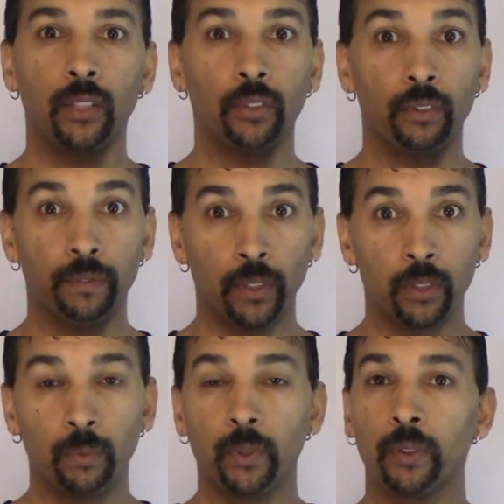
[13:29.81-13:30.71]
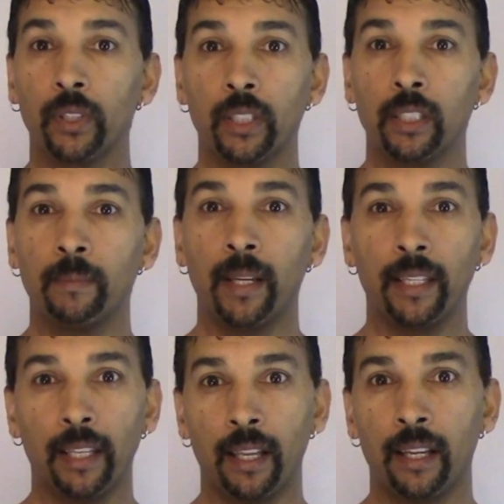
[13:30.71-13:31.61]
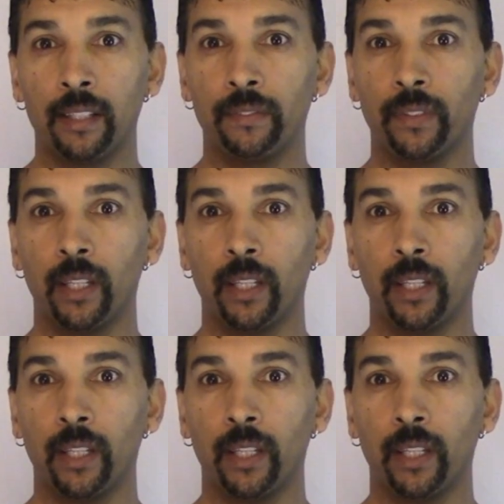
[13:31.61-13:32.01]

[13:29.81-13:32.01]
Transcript: your flute will come alive.